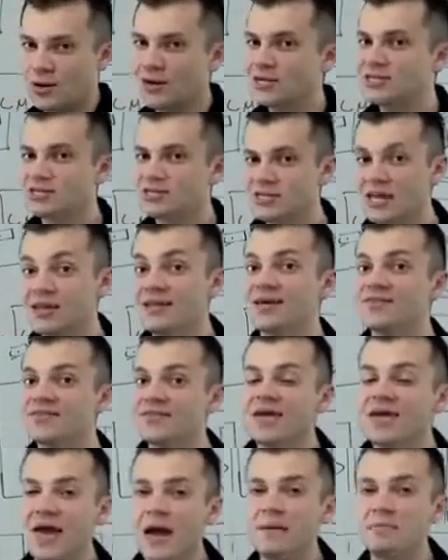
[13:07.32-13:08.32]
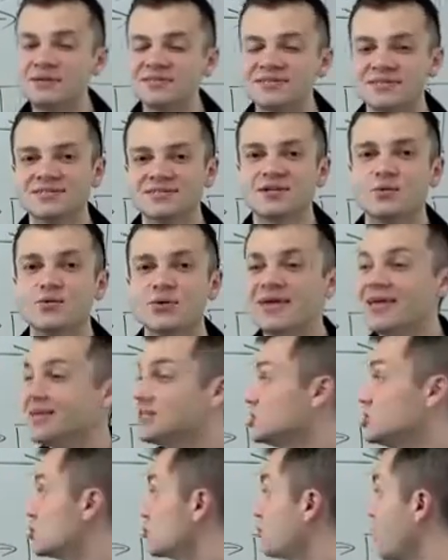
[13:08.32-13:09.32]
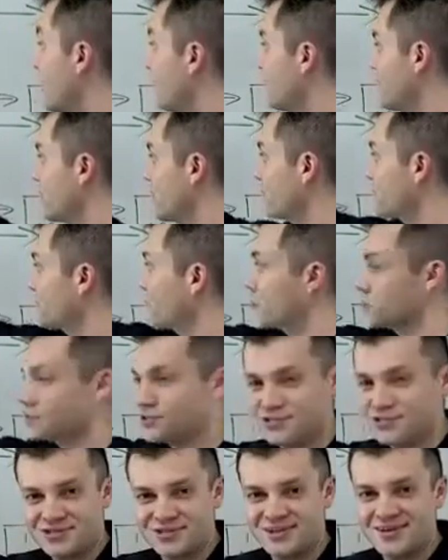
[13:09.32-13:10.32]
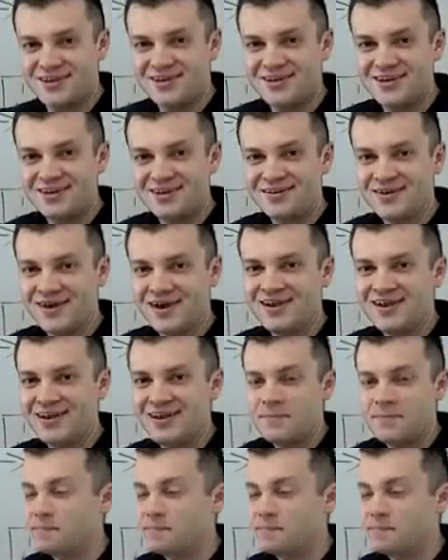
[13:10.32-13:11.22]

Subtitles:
or I should say nothing happens until we get traffic first, right?